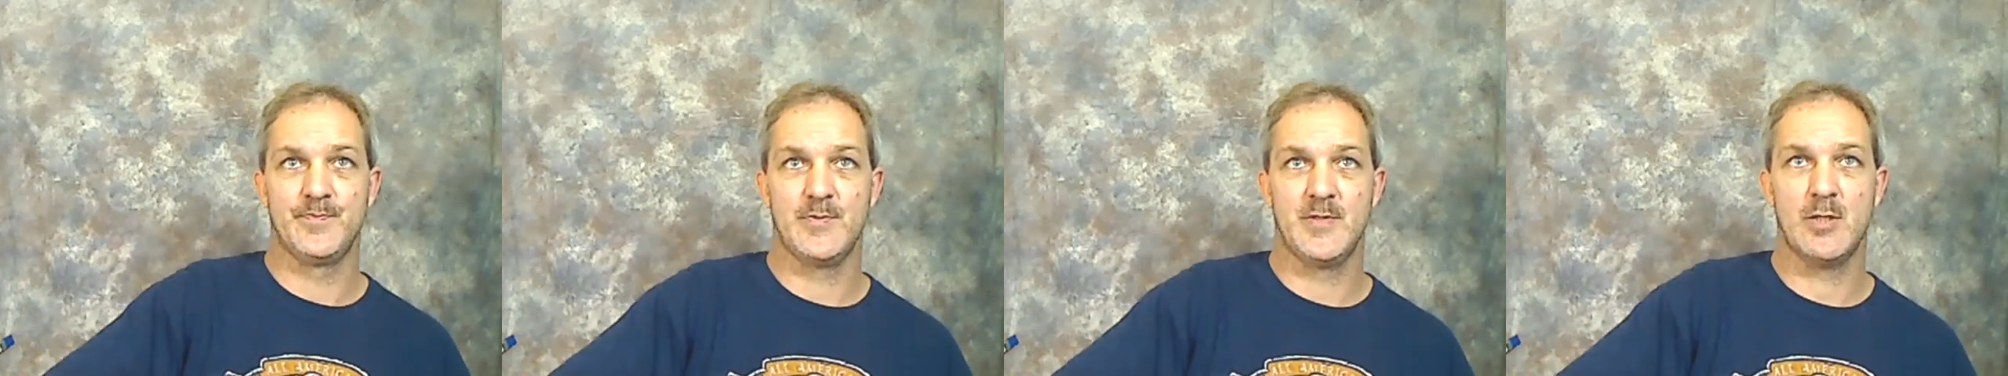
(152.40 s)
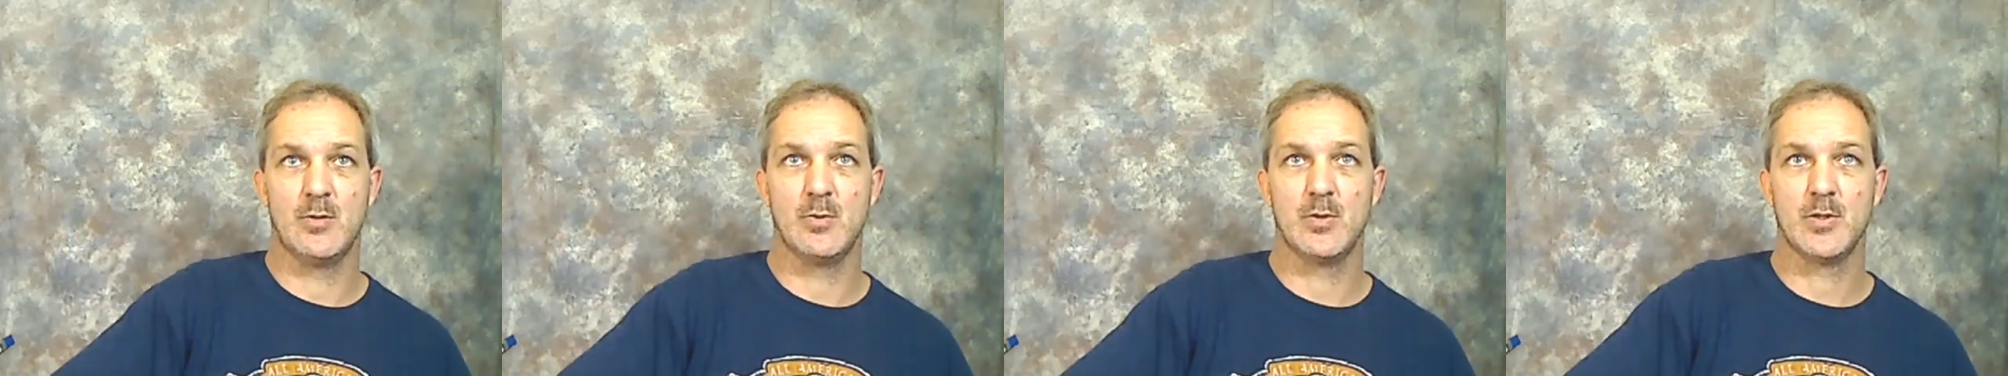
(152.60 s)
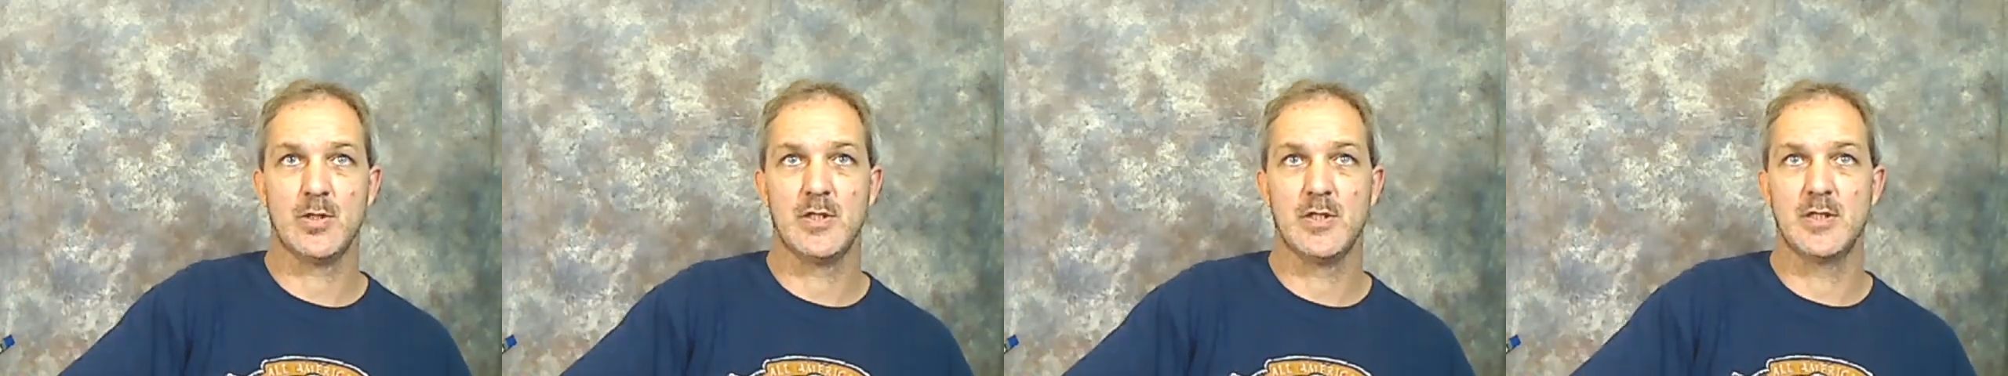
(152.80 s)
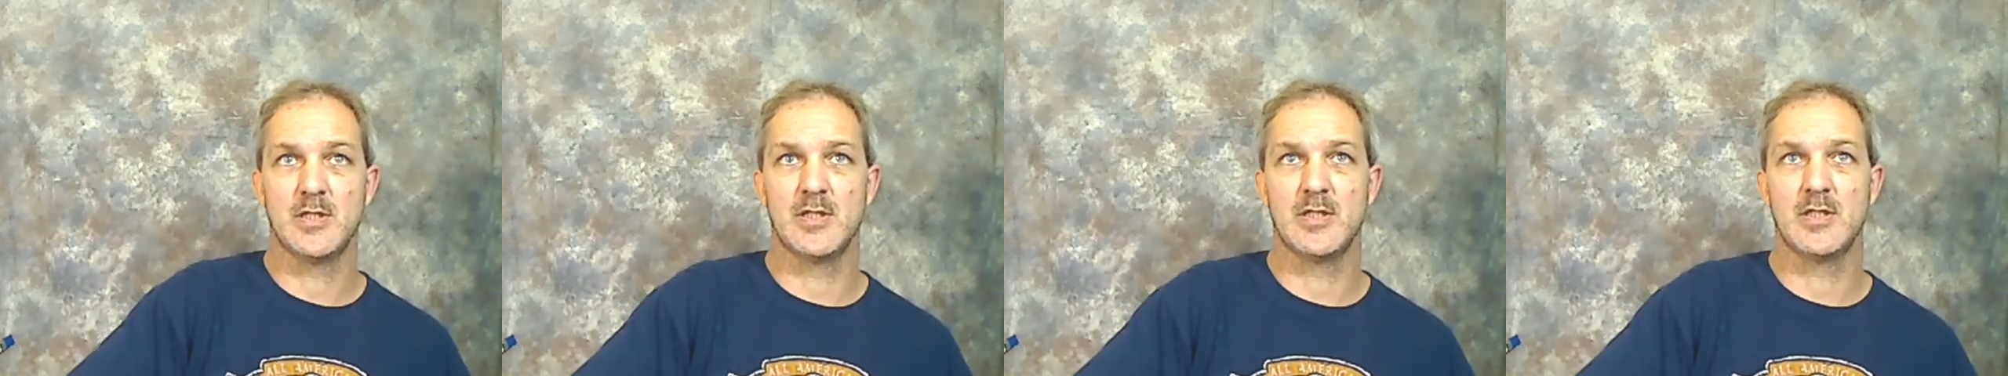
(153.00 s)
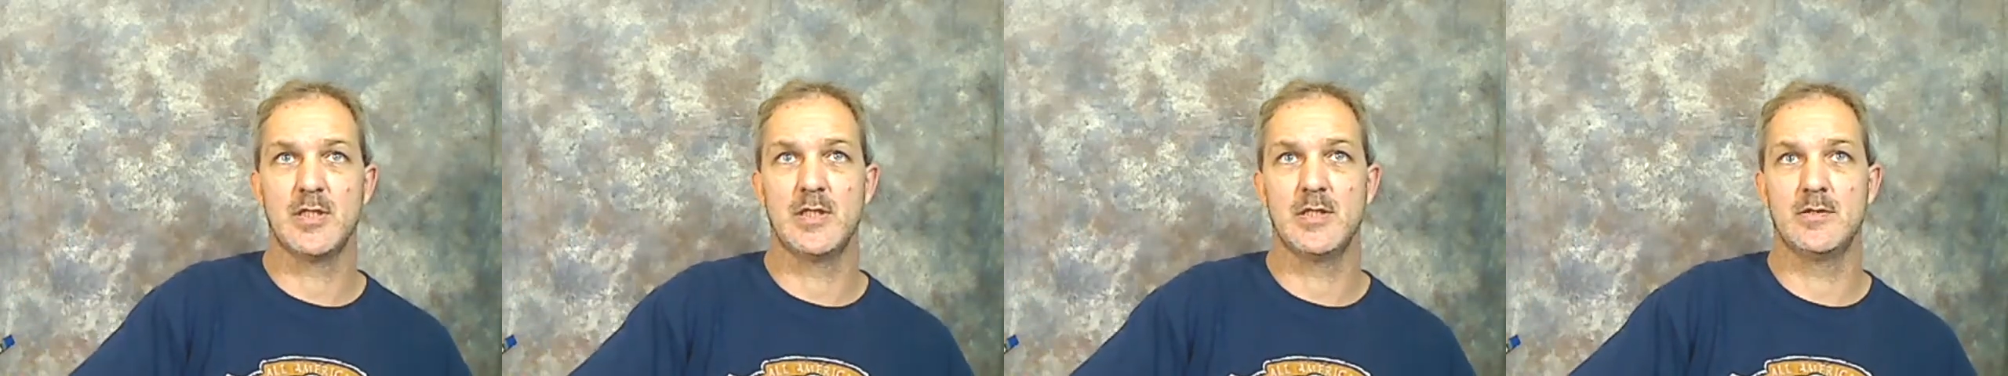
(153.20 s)
I work
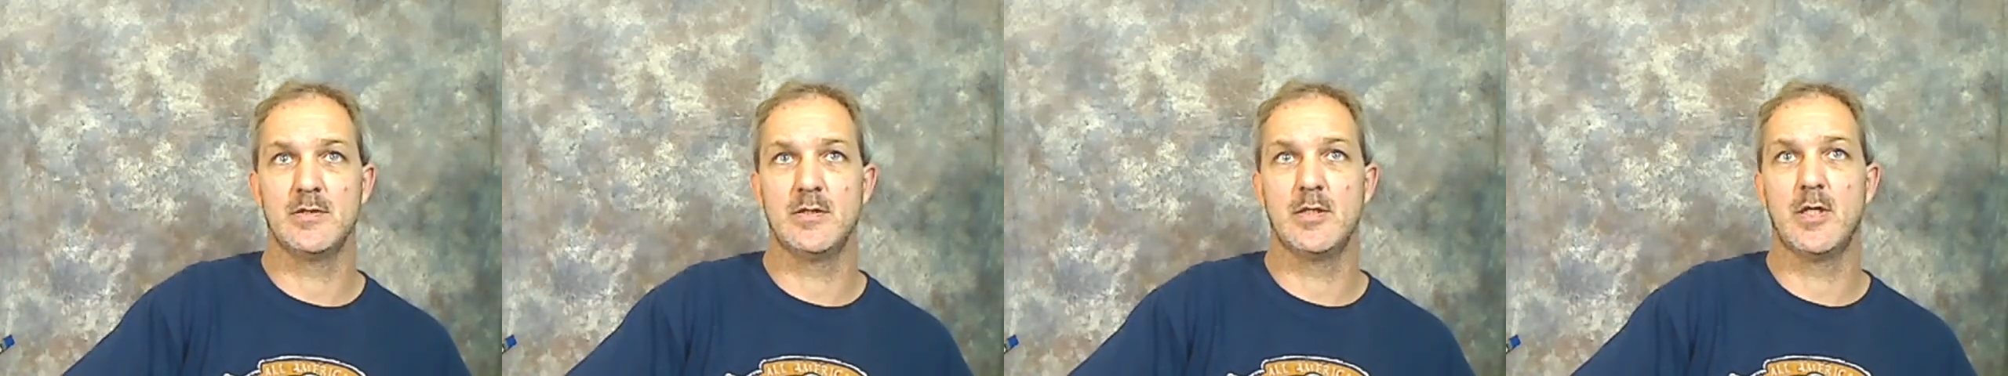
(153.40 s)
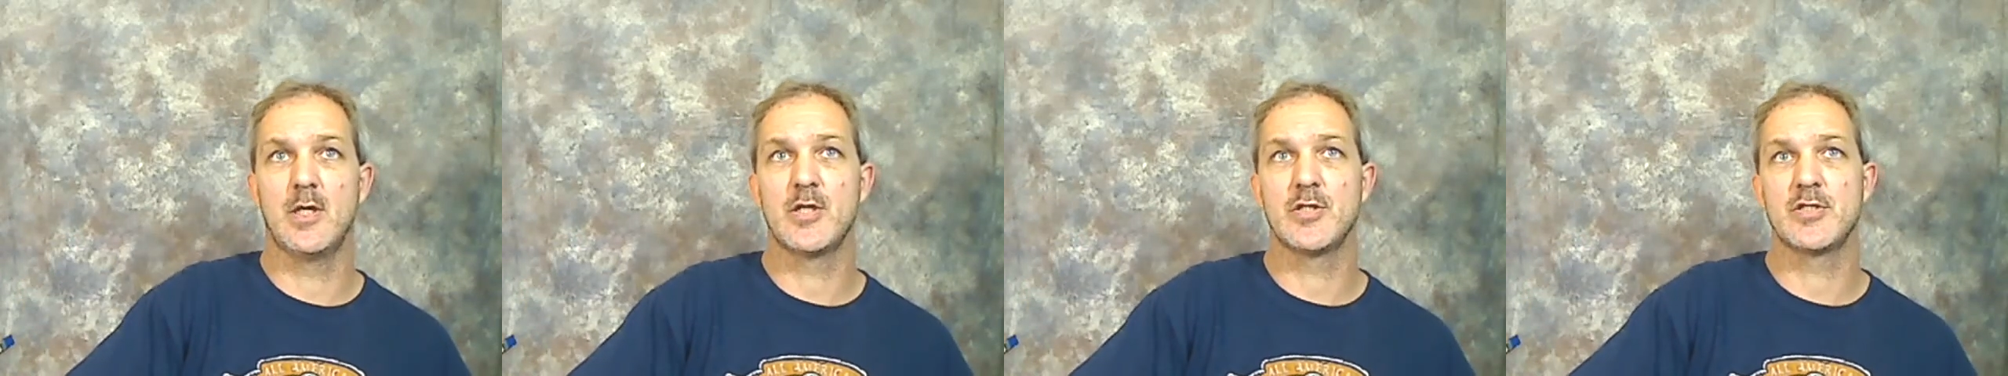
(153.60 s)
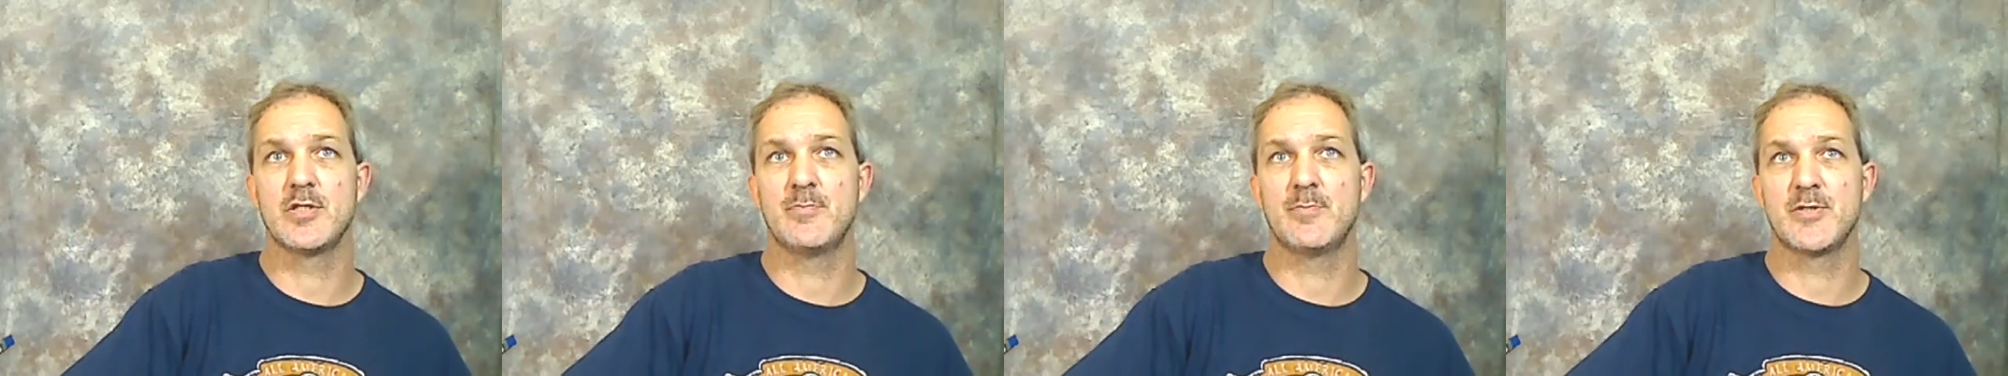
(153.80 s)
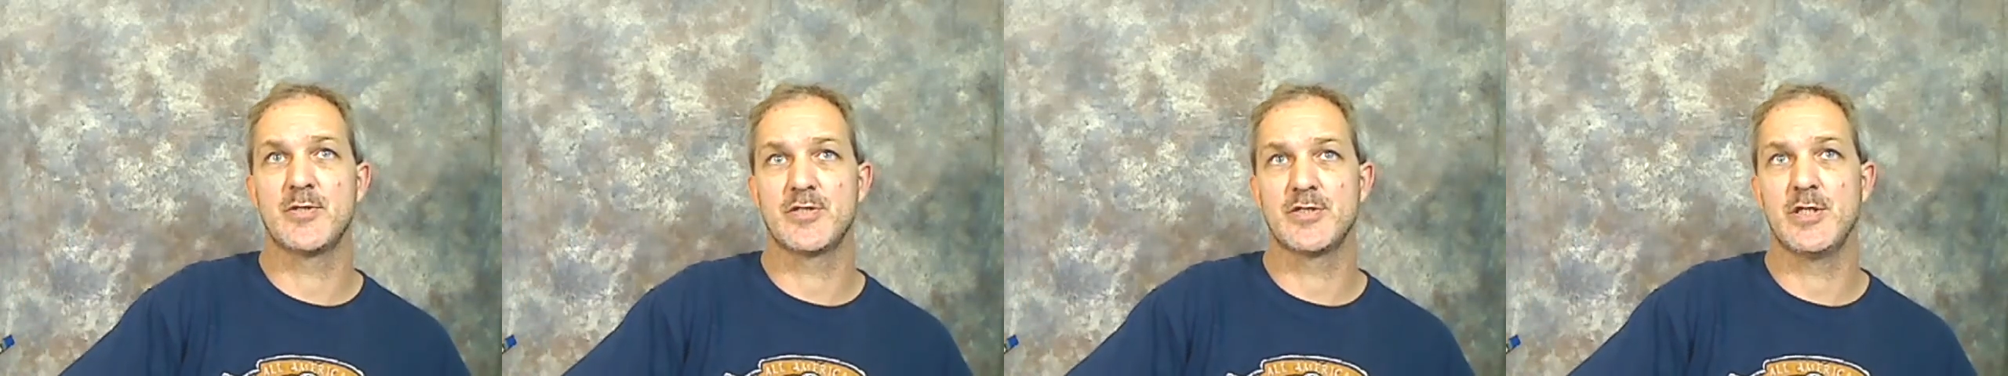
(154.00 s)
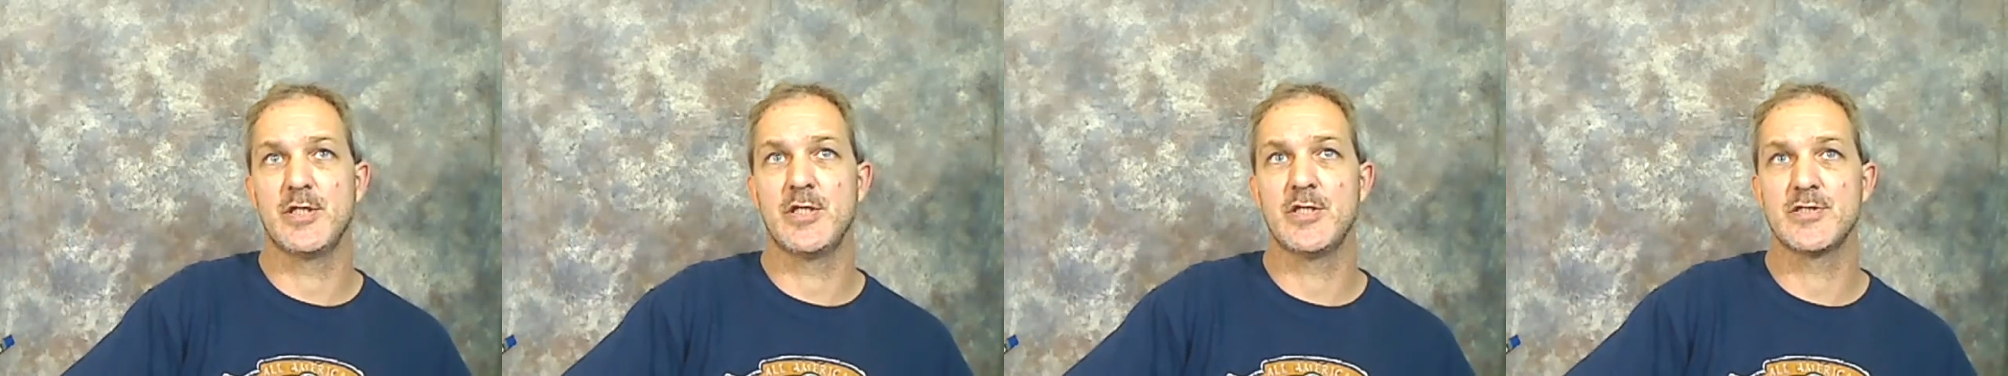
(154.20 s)
on larger
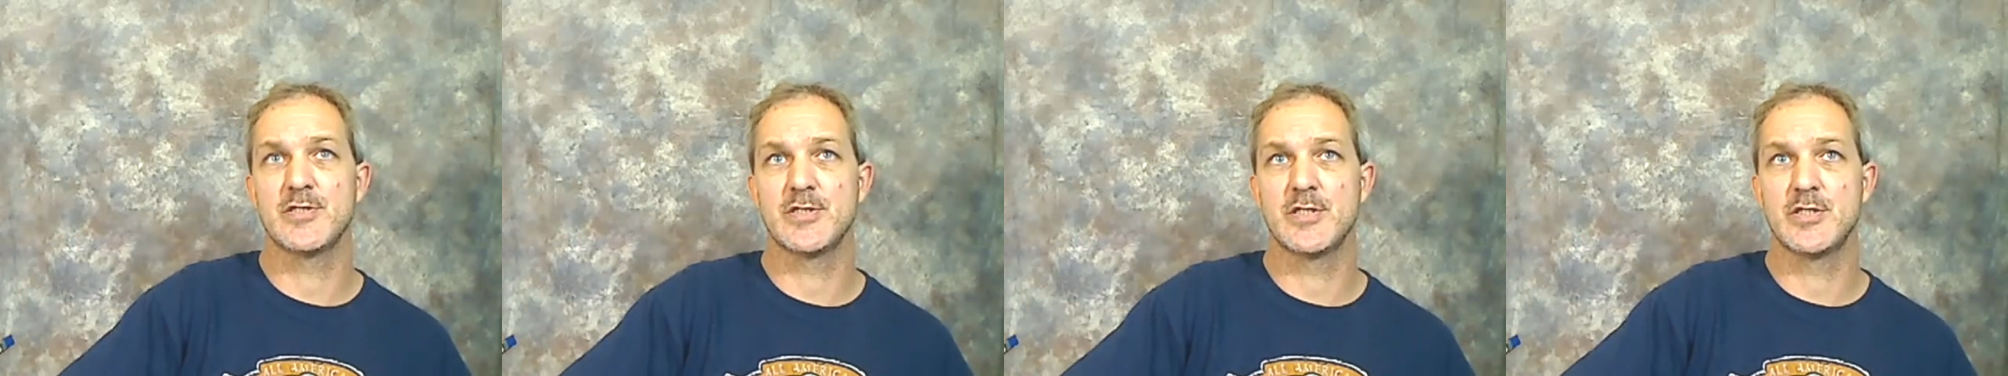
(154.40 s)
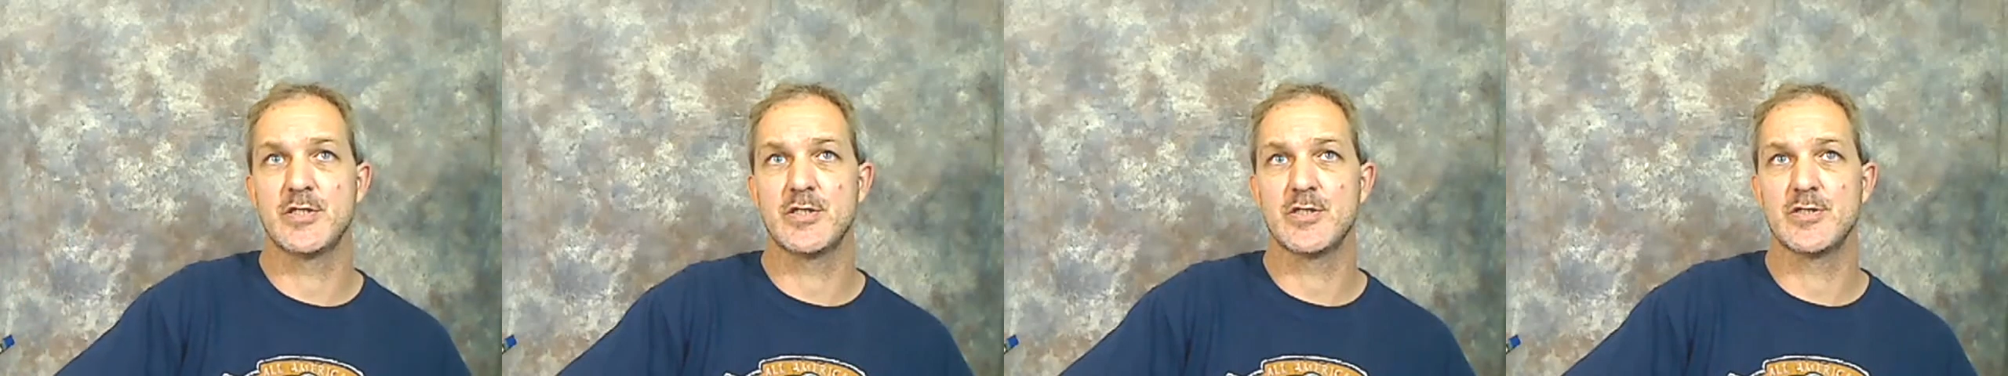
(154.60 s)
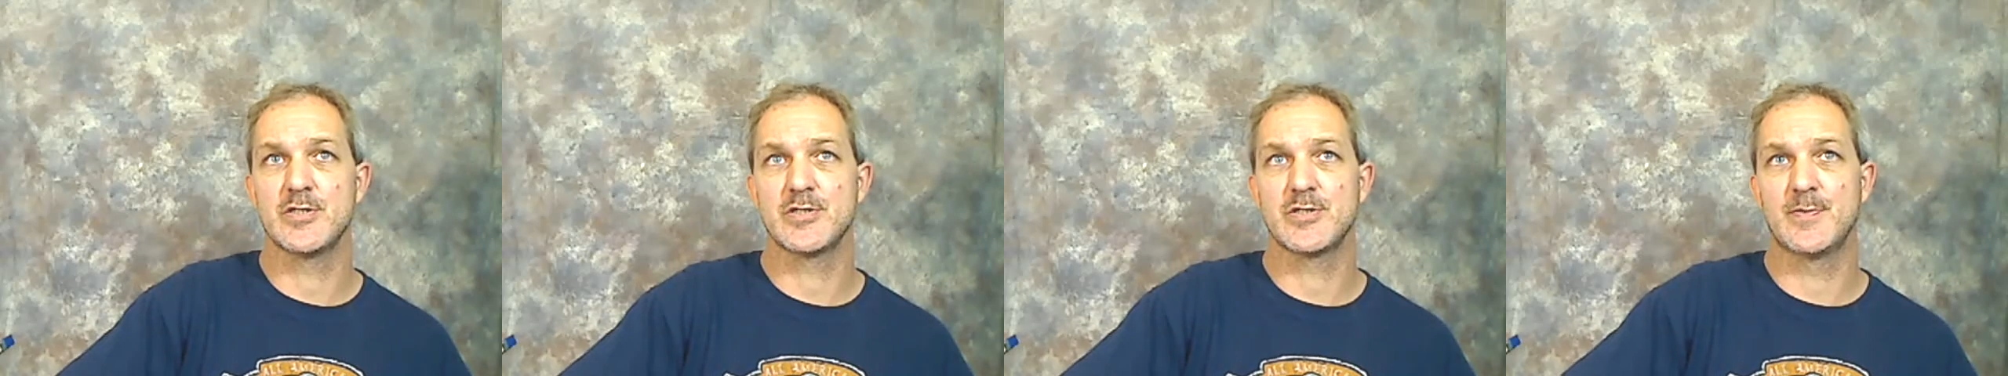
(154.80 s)
Mercedes engines,